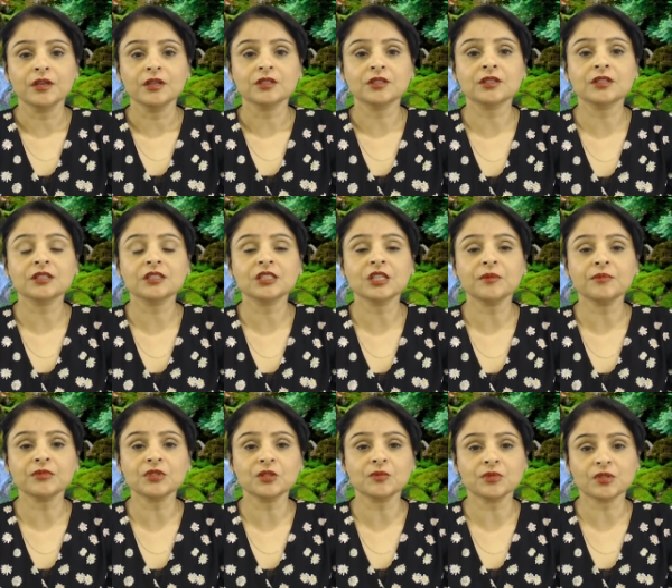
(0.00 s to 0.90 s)
So the
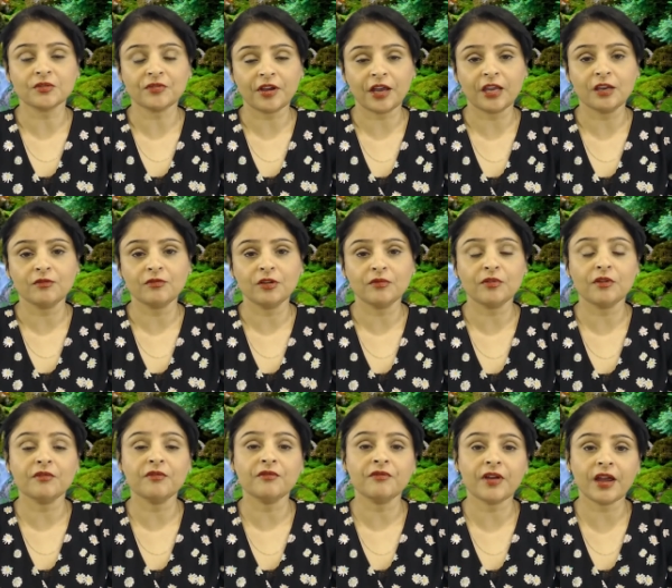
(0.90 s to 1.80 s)
symptoms of hay fever
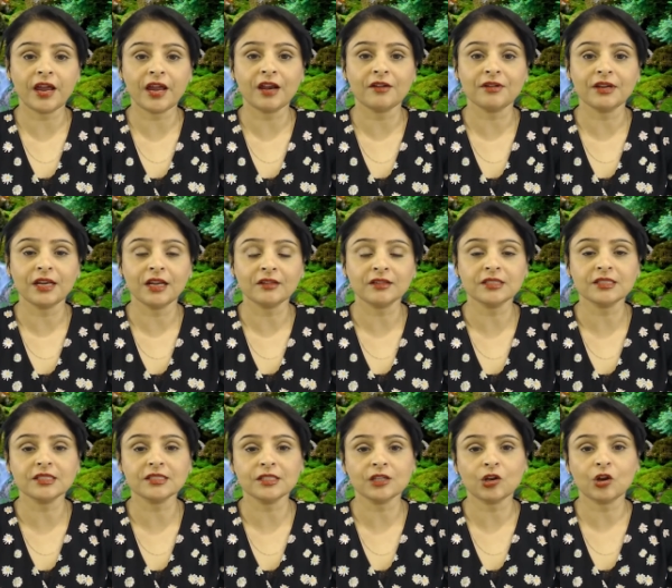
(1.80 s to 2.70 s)
vary. Now, this
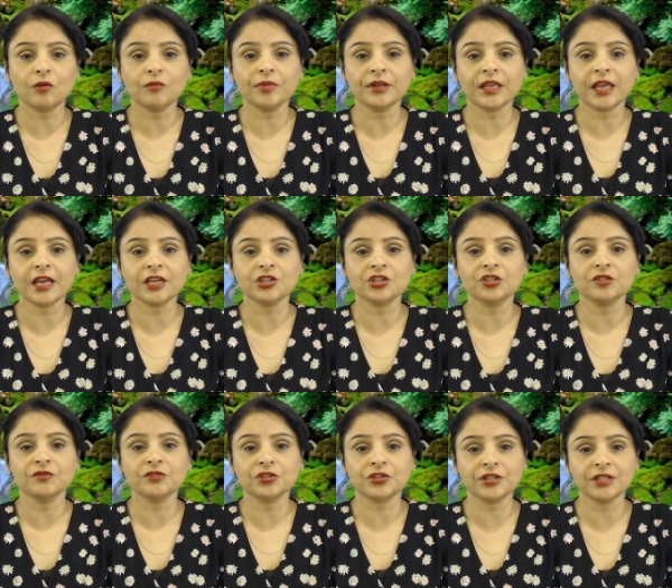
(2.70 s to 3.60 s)
is a complication
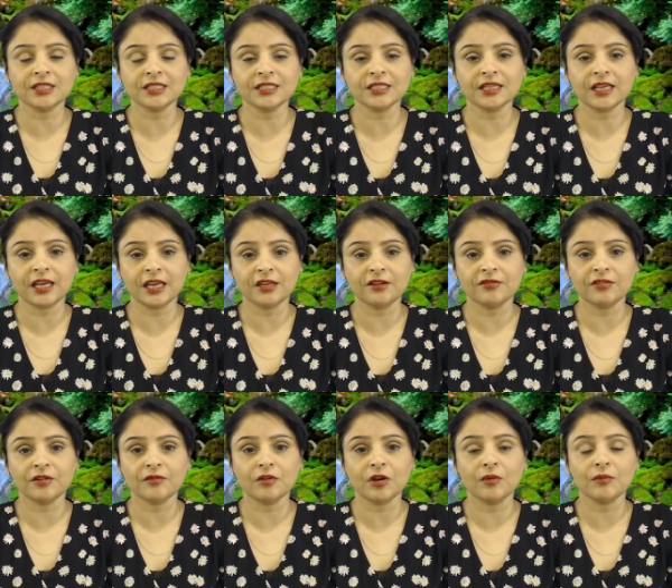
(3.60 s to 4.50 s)
of treating hay
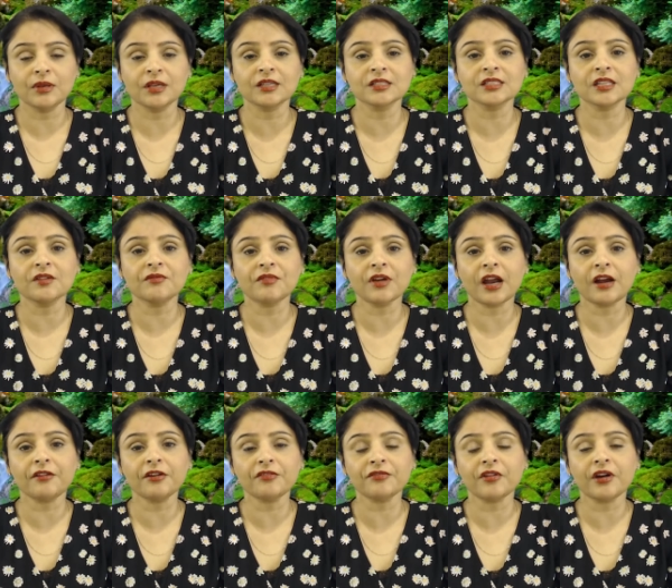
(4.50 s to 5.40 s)
fever because they
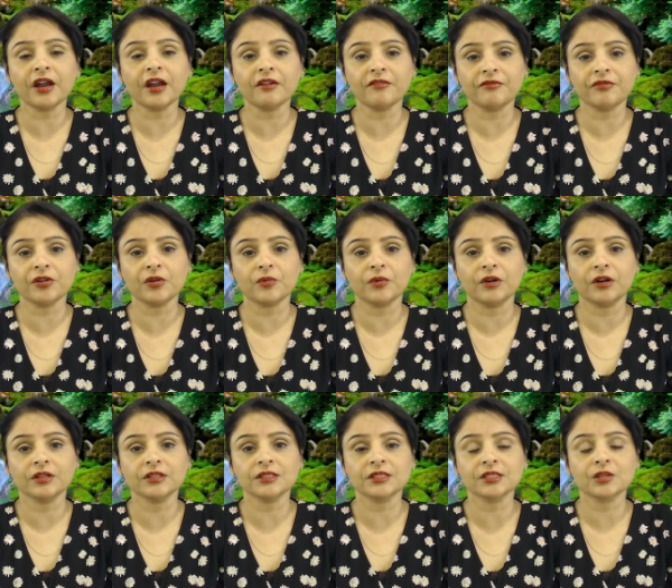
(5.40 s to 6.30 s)
vary for
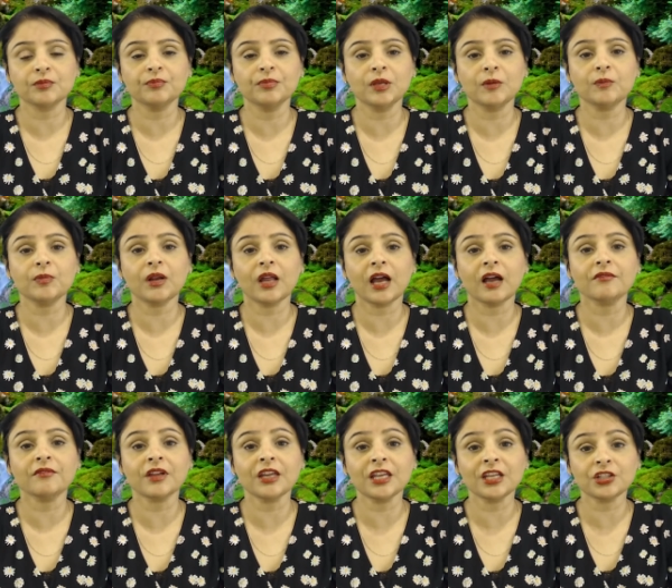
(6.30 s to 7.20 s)
everyone. Some people
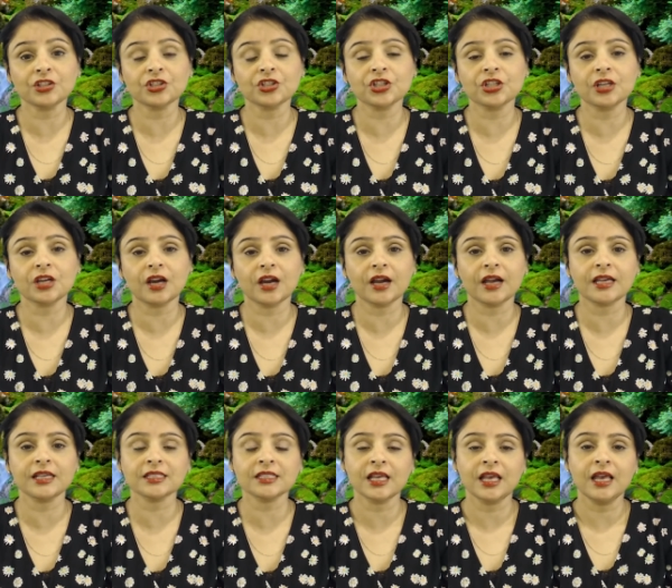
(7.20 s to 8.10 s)
have itchy
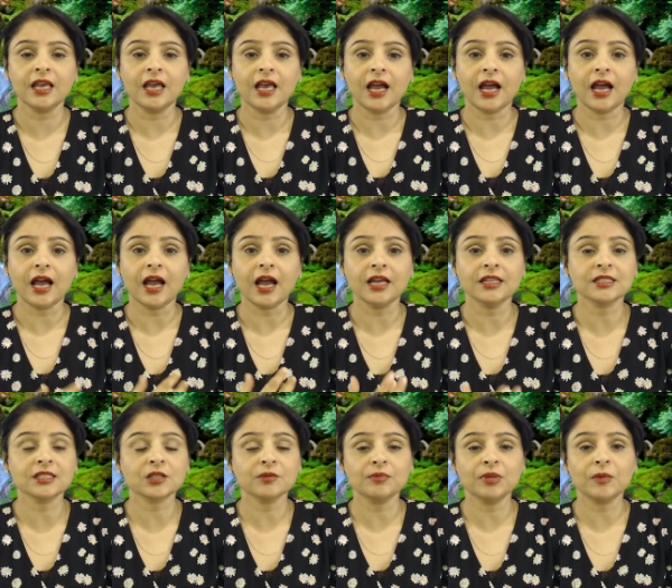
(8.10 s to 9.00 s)
eyes, and
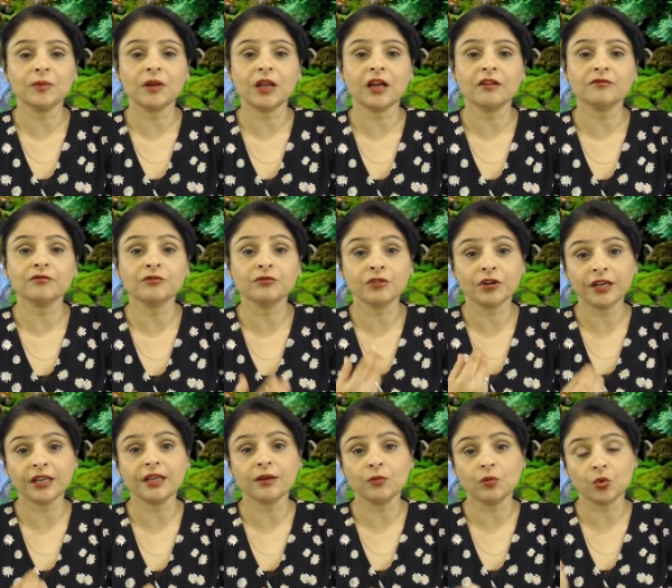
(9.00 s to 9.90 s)
some people have
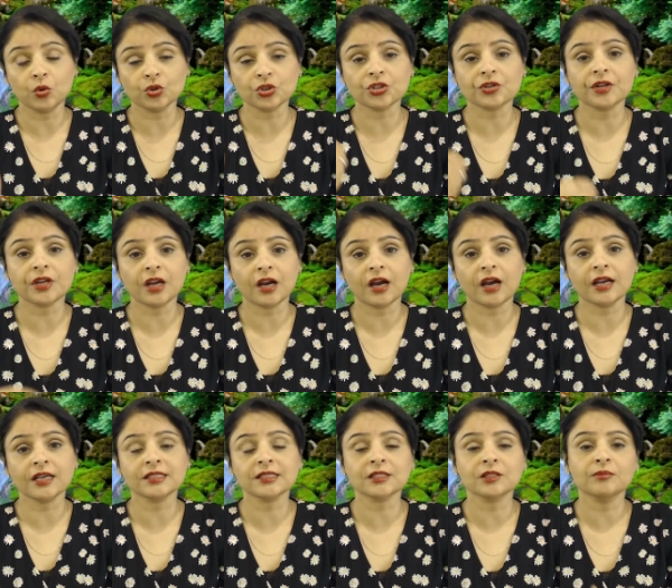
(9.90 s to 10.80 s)
runny, watery
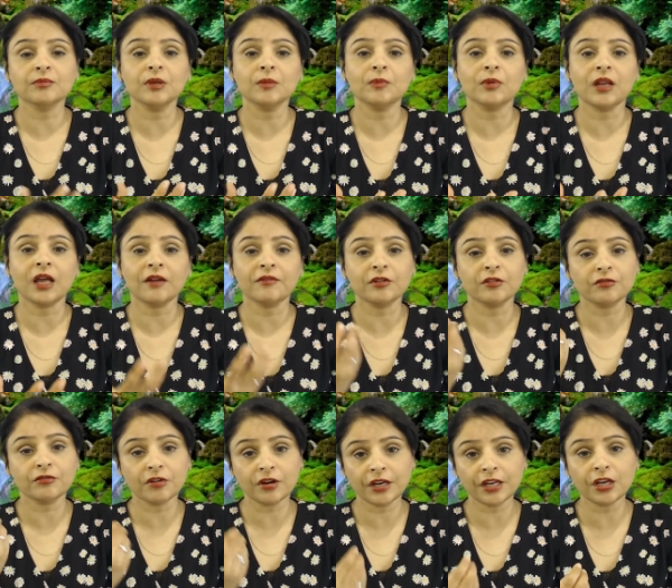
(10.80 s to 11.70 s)
eyes. Some people have a
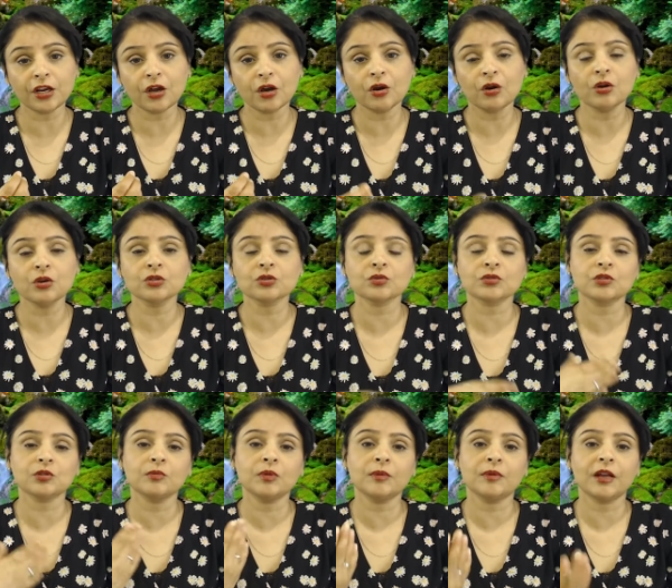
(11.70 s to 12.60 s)
runny nose, or
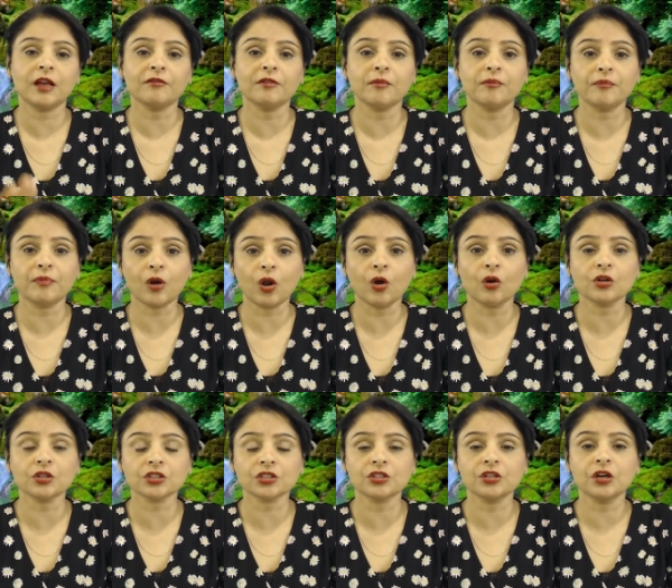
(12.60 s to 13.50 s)
some people have a
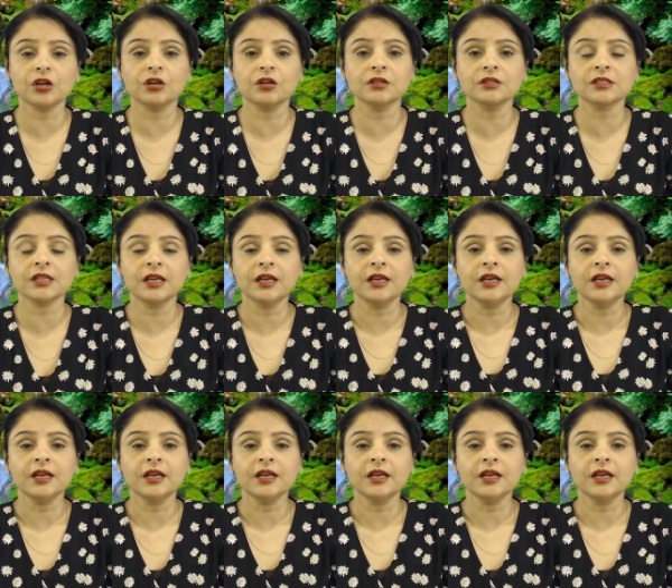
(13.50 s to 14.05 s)
blocked nose.